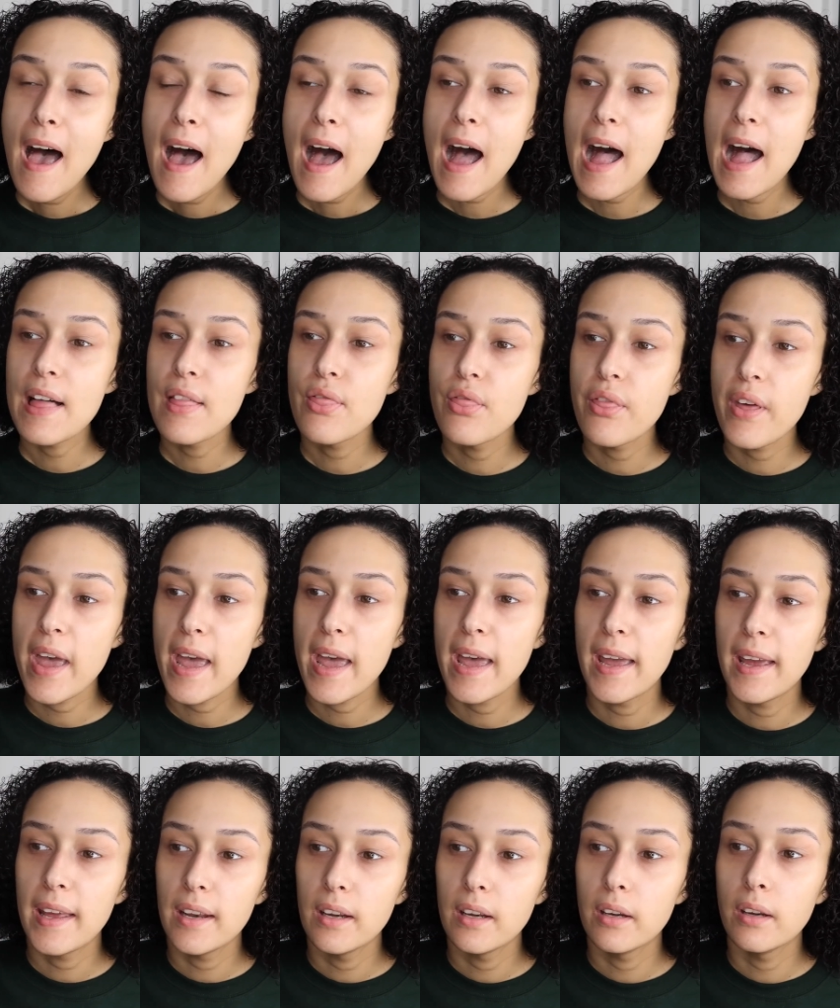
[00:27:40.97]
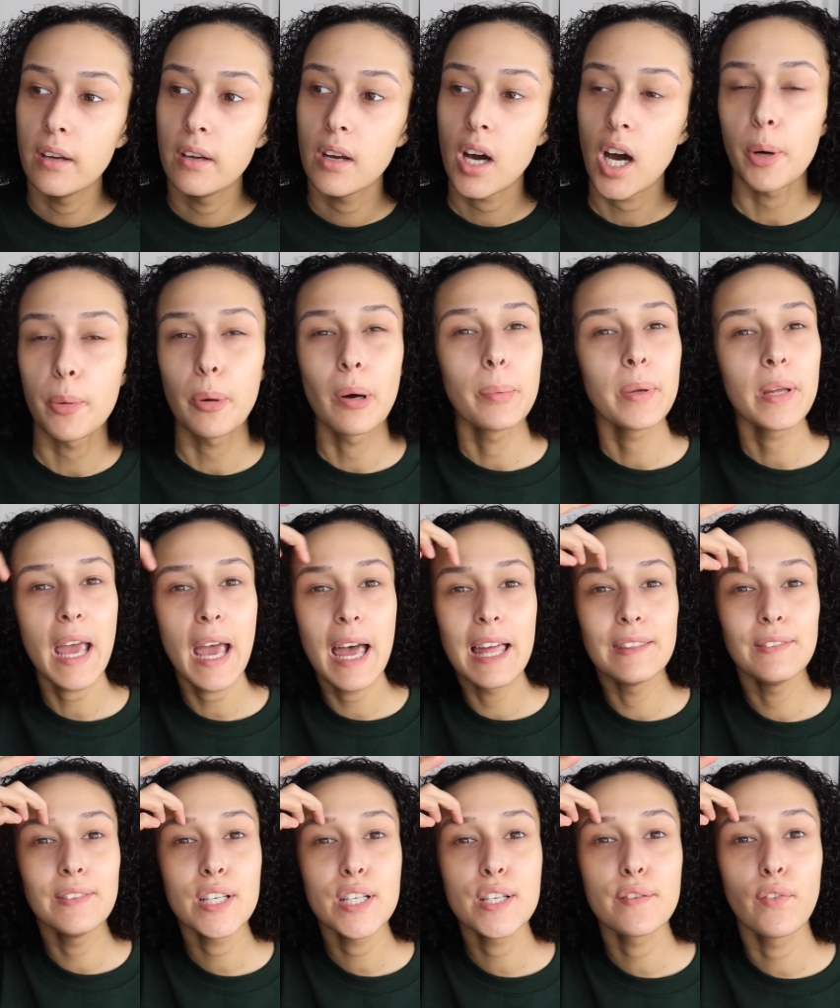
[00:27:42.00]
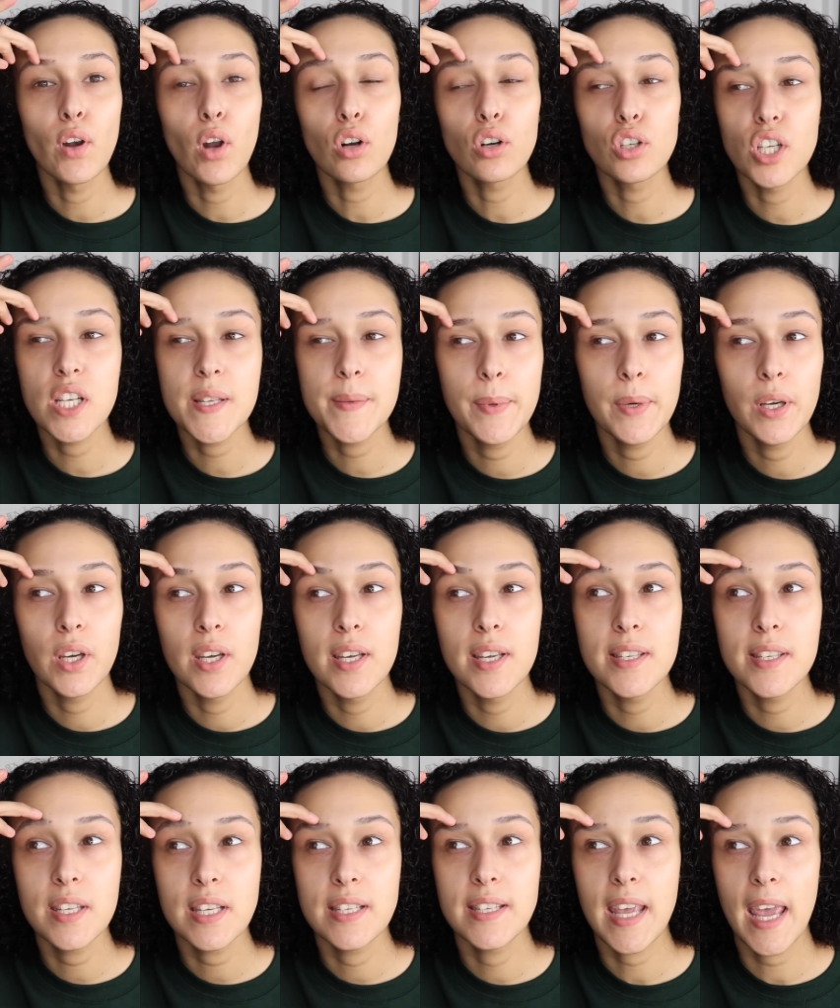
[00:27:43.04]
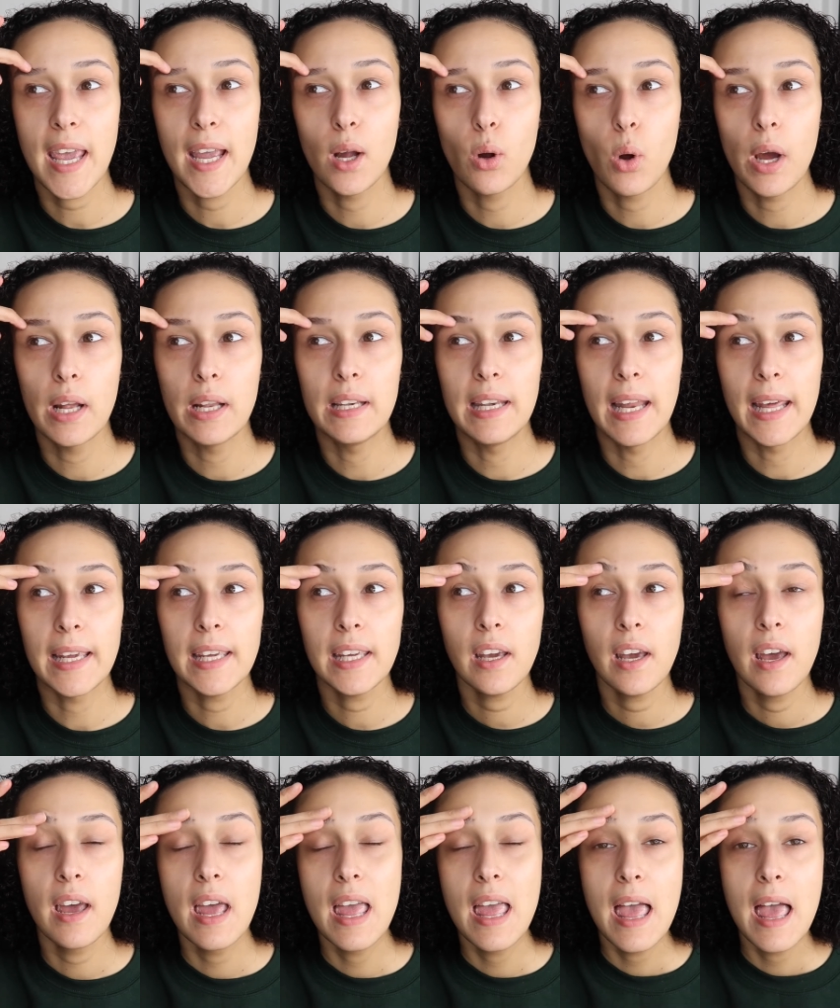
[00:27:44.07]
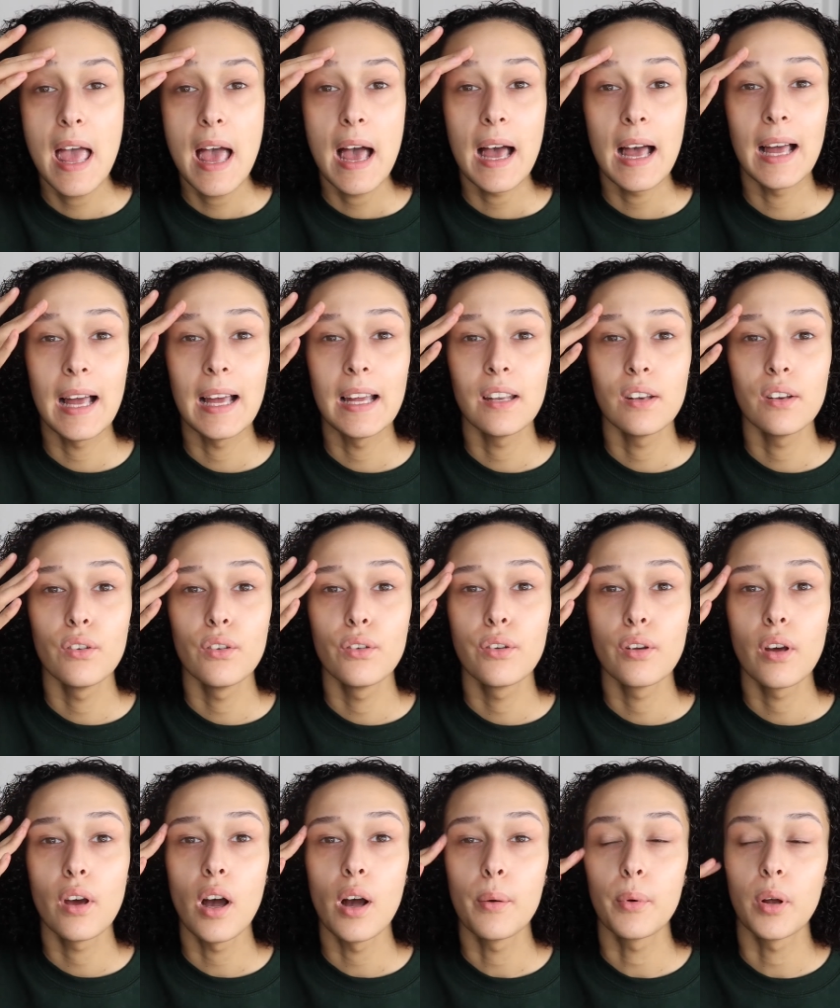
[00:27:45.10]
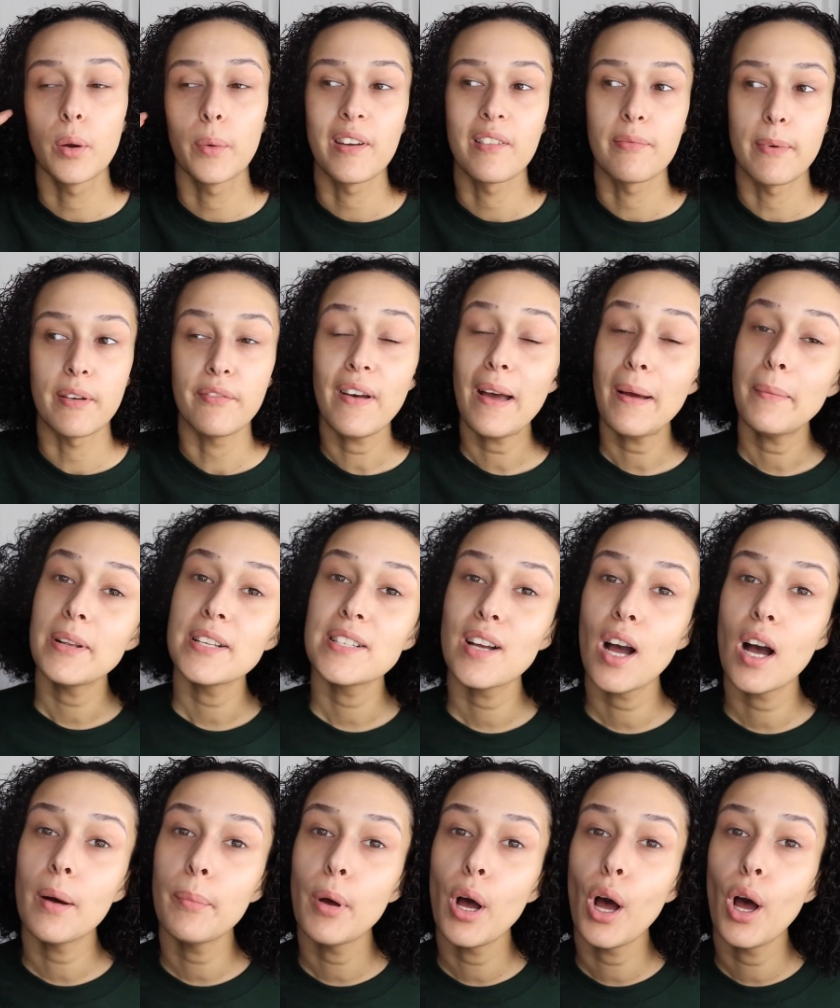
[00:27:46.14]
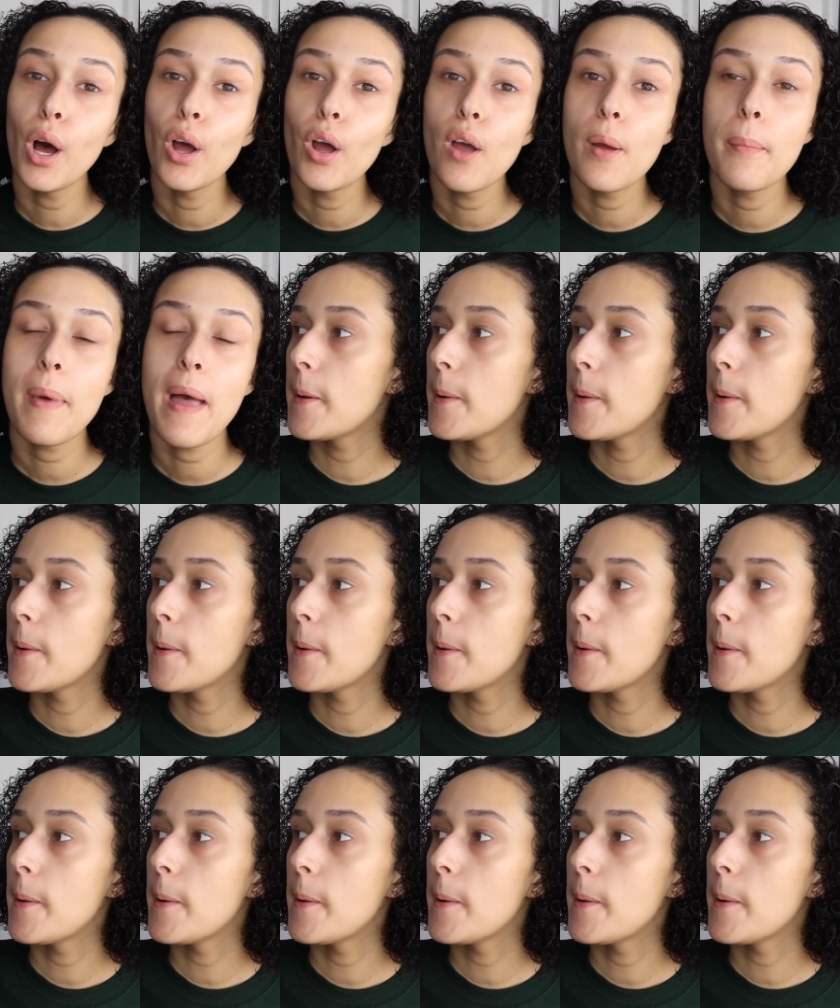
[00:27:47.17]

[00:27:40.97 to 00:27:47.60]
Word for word: And then I'll probably end this vlog just because it's getting quite late. And I'm going to wait for my family to come home.